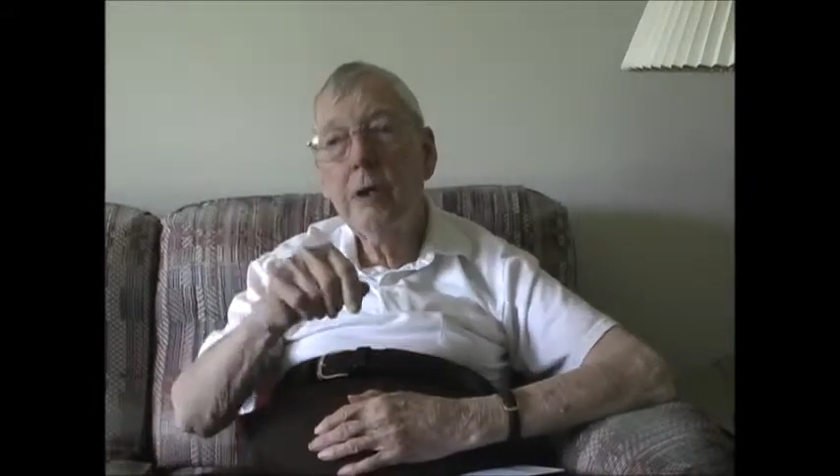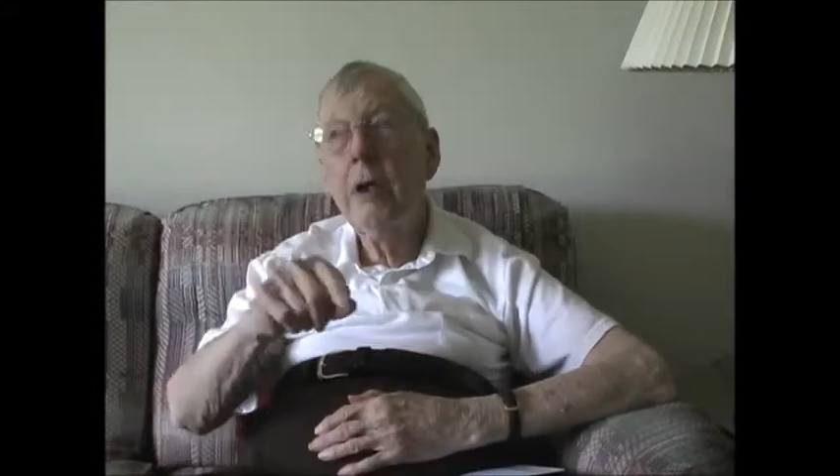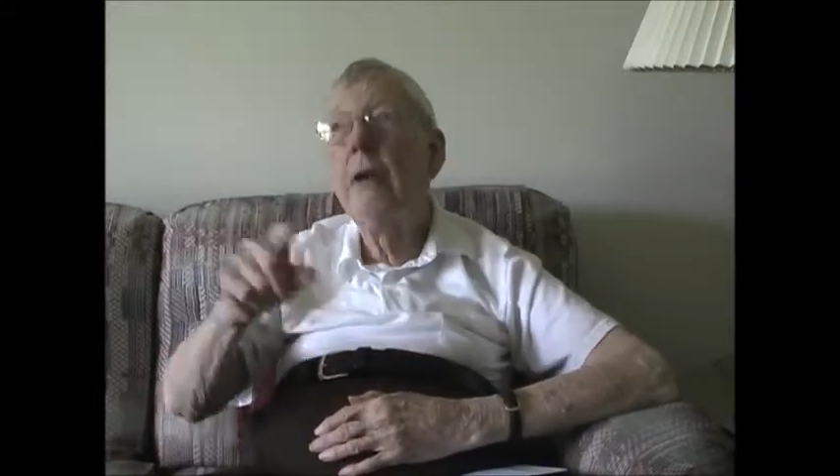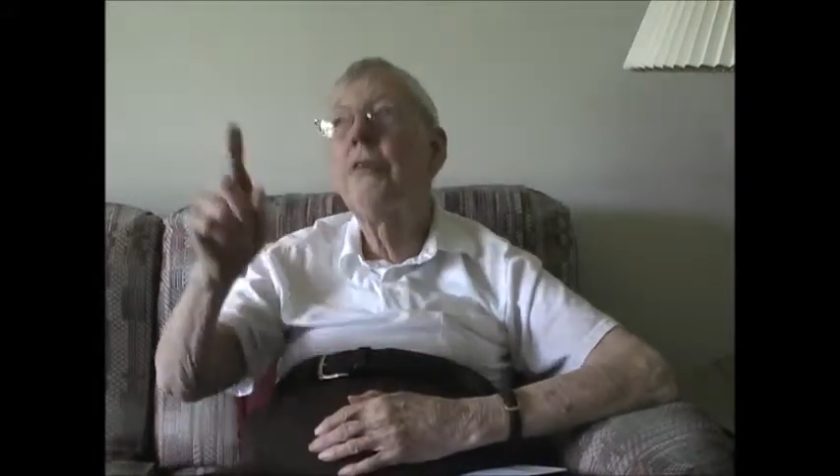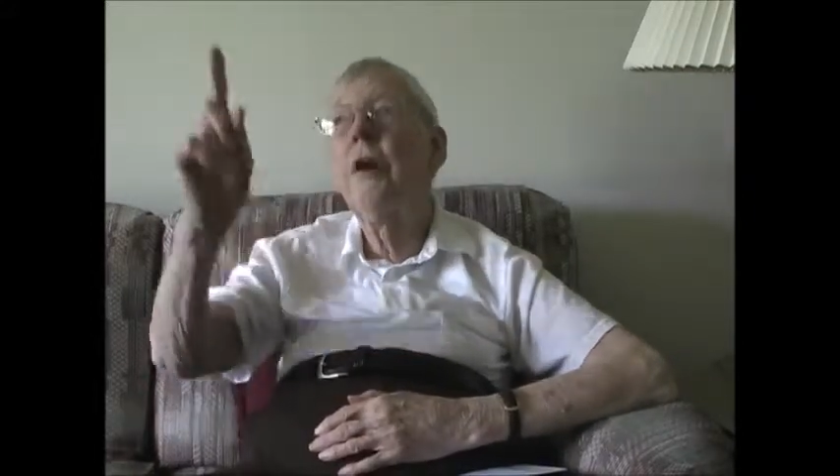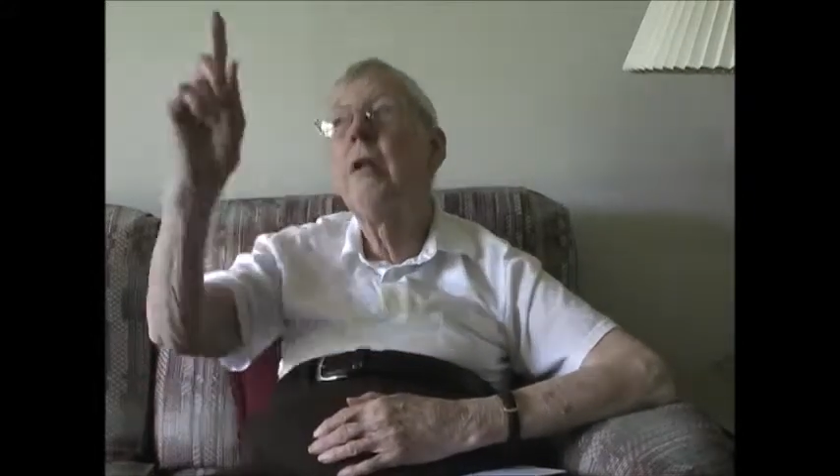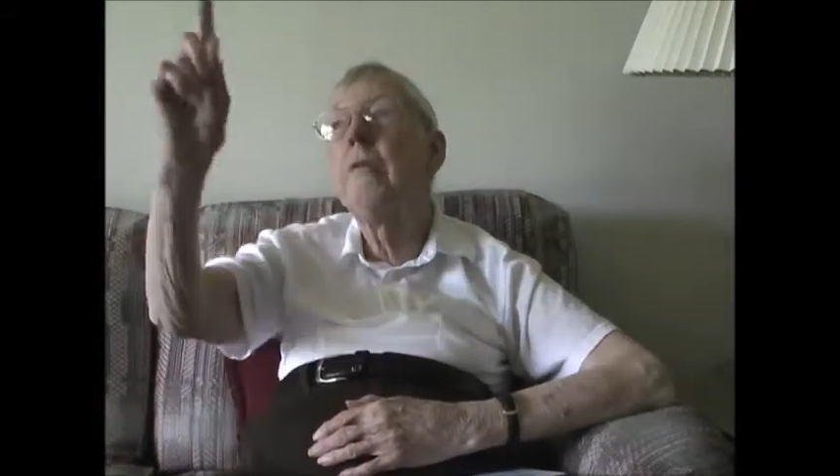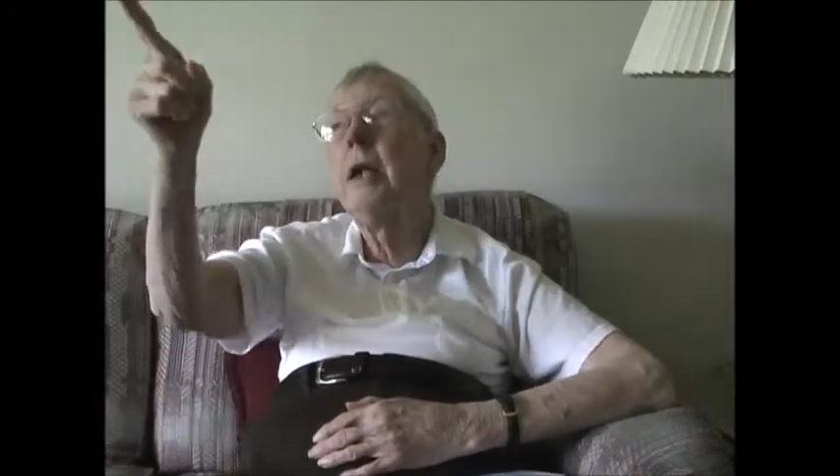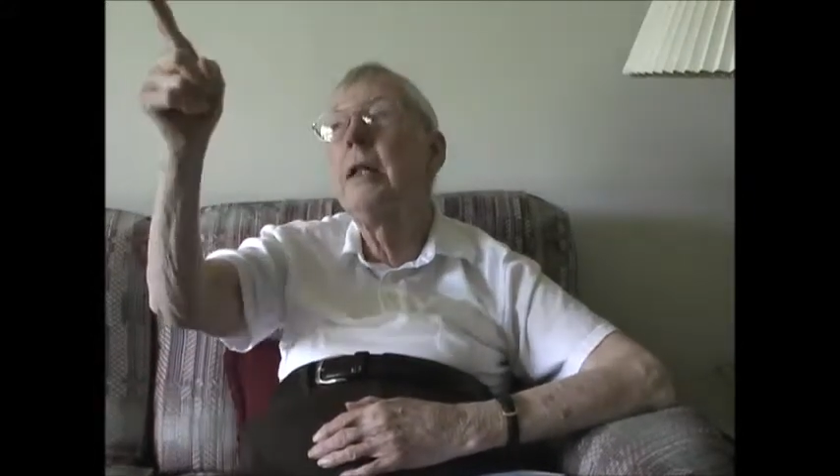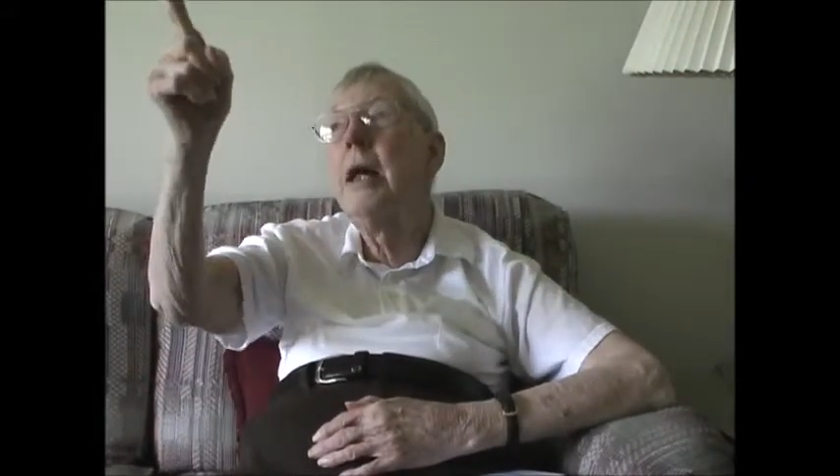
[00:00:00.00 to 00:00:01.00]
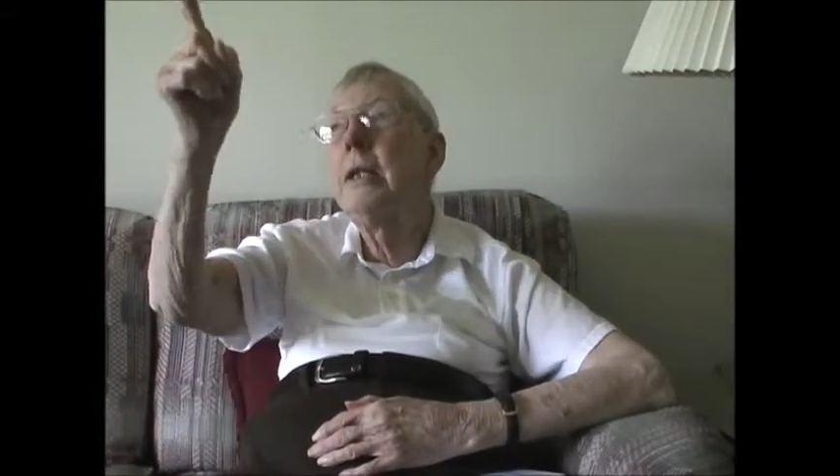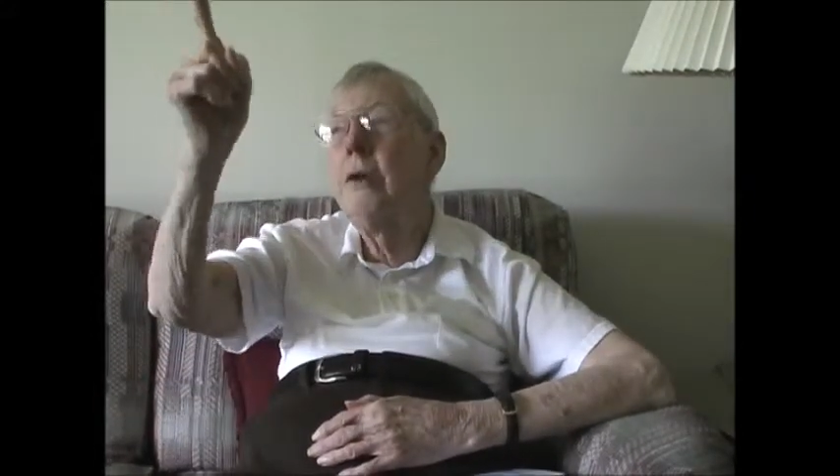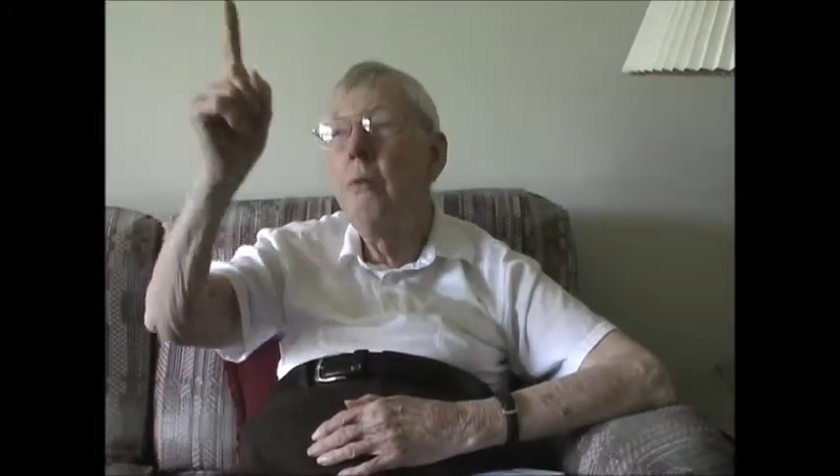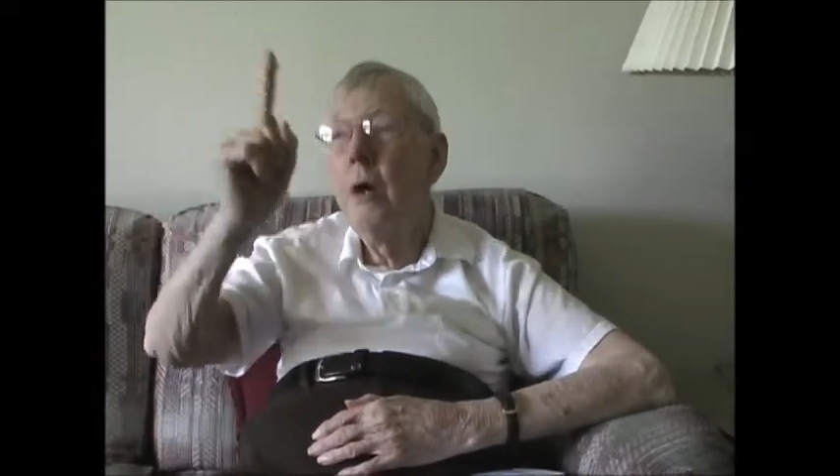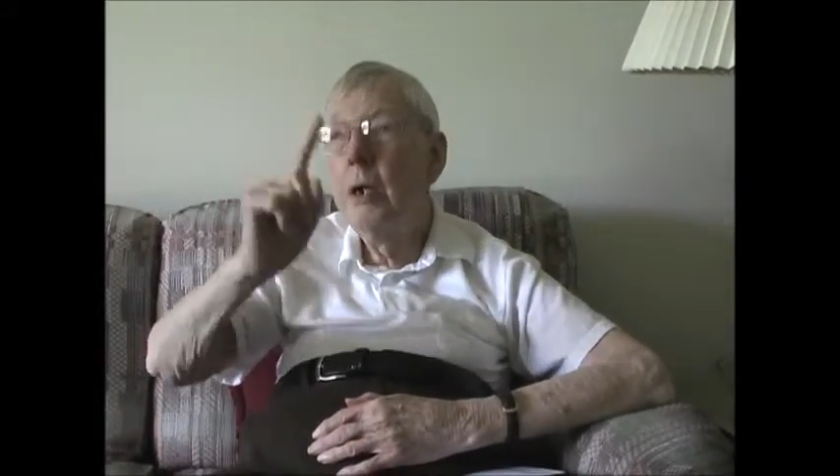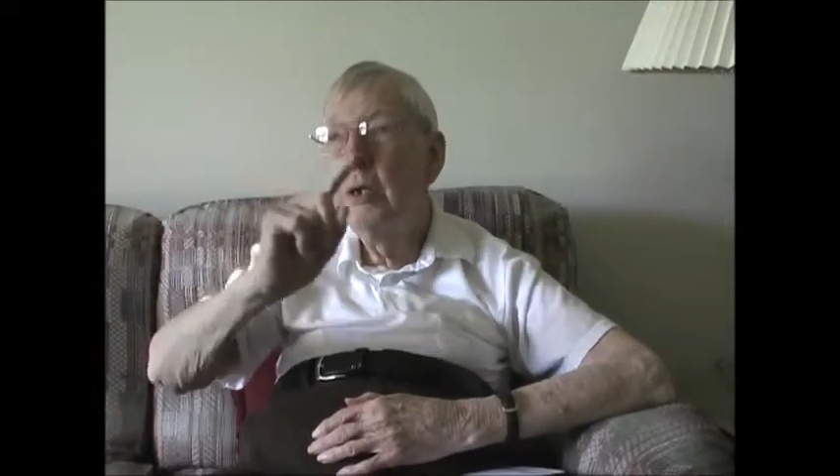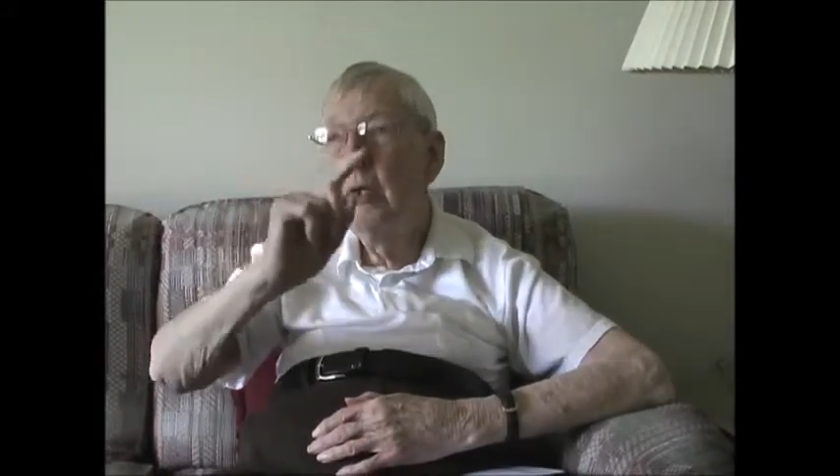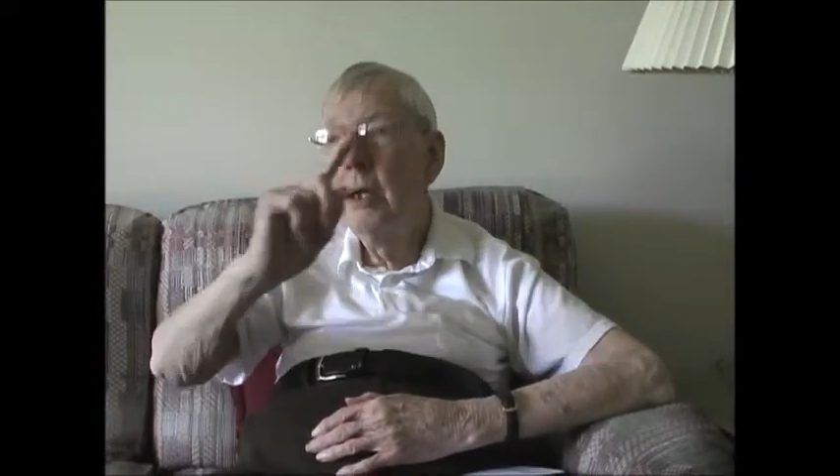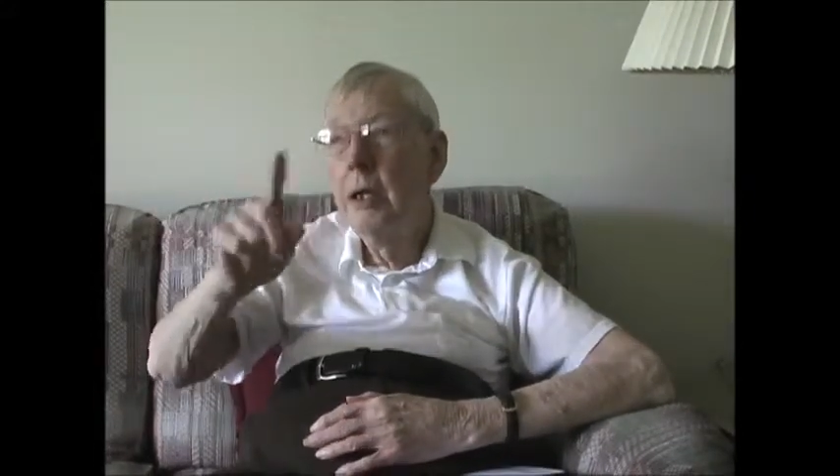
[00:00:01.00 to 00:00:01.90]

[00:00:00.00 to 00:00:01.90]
and I saw the red light go on,